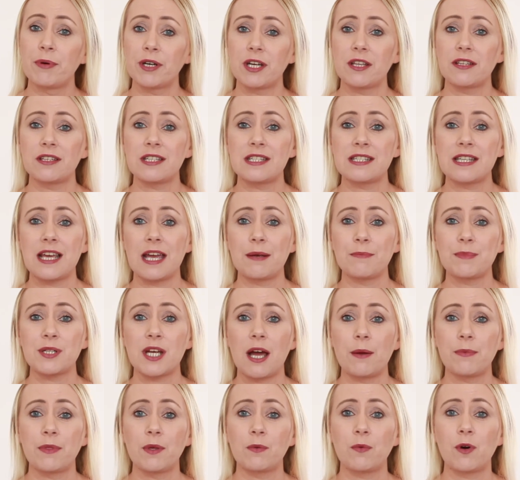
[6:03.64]
But at the same
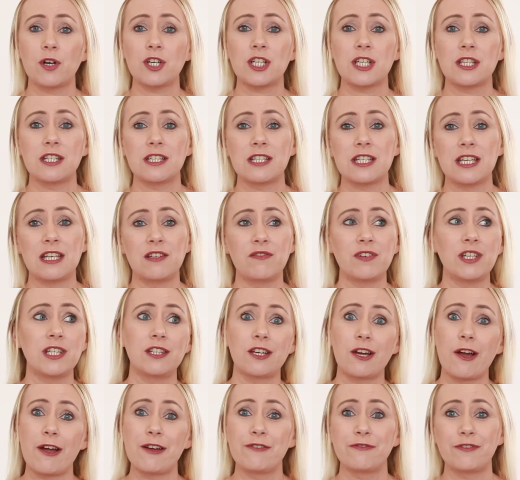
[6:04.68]
time, they're watching the TV,
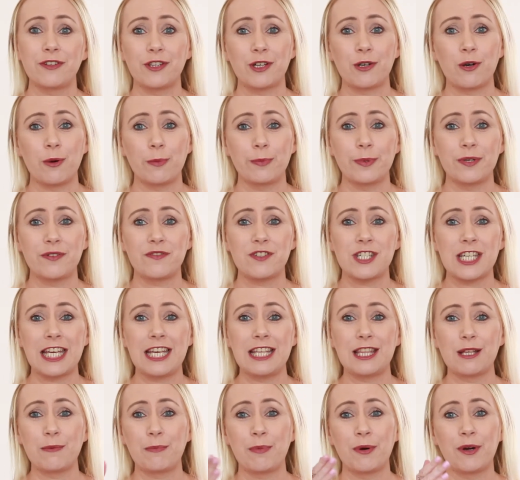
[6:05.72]
they're going for the cup of
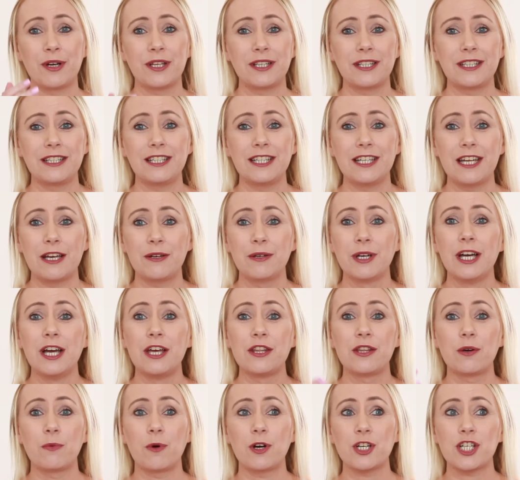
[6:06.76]
tea, they're
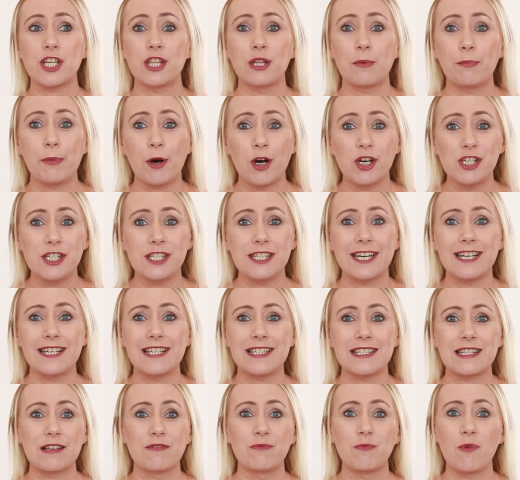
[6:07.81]
they're watching the
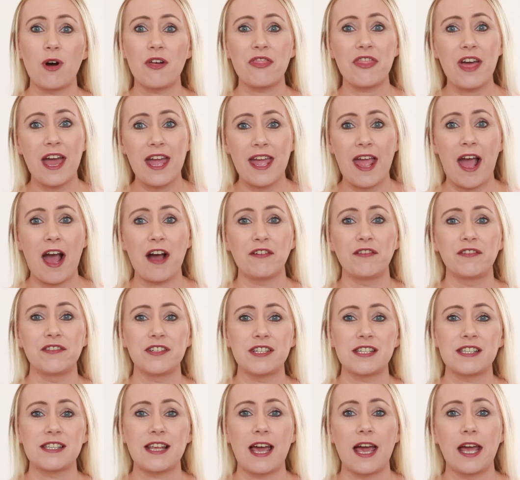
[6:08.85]
pundits and what they have
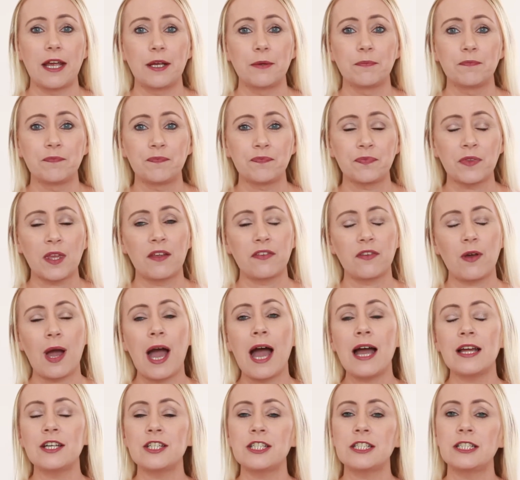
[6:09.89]
to say. So
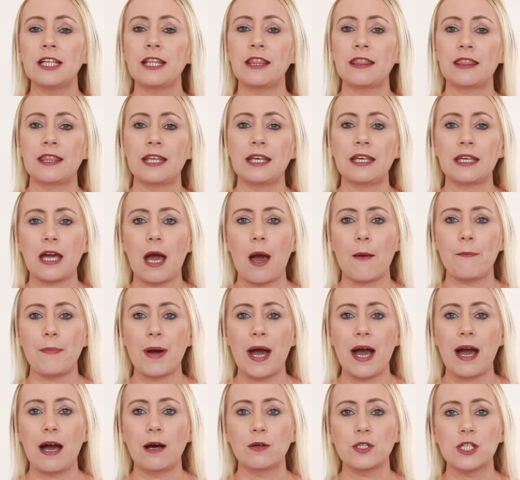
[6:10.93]
actually think
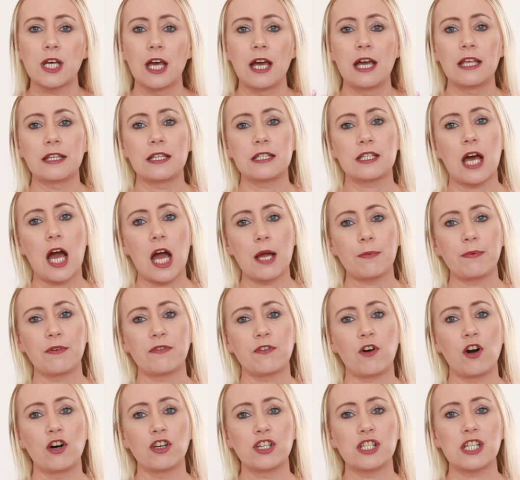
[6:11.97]
about the type
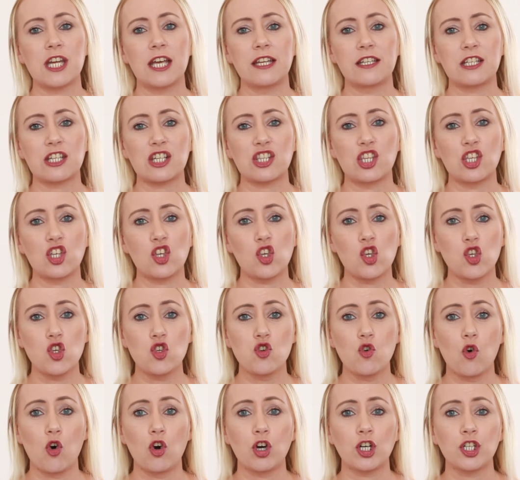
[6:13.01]
of content that
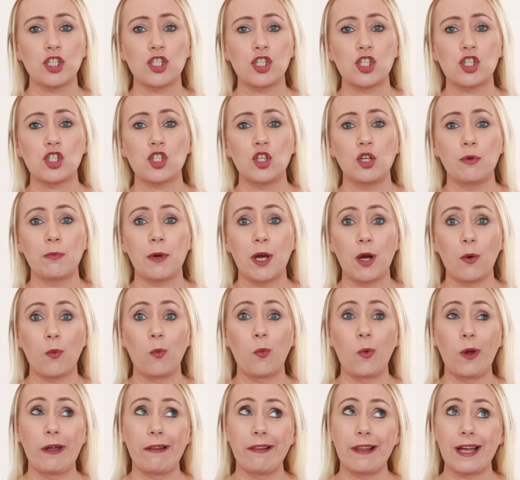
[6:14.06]
your consumer
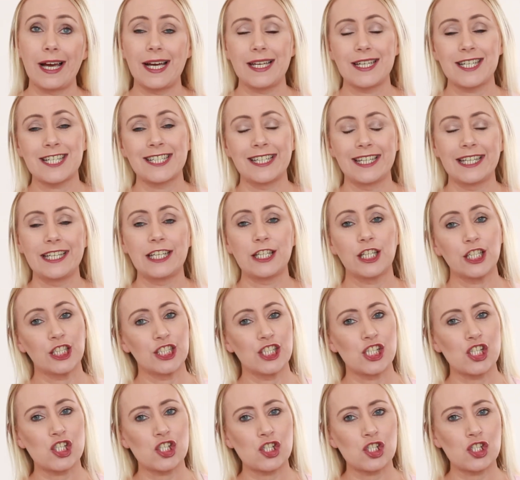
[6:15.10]
will actually
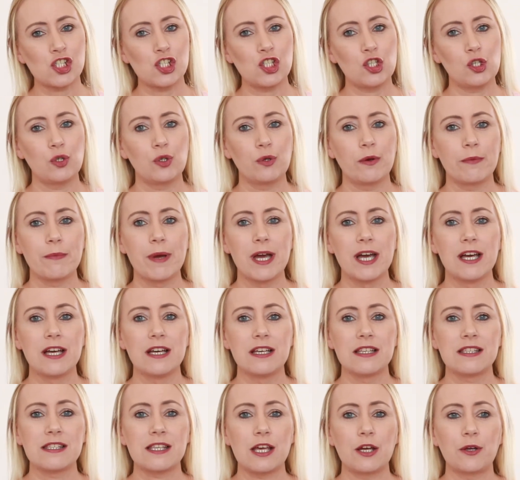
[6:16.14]
consume.
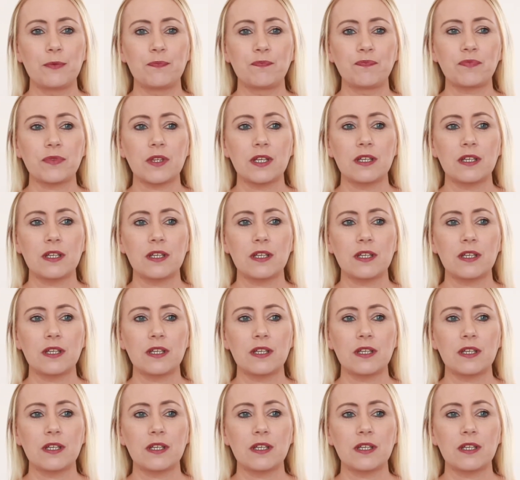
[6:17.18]
So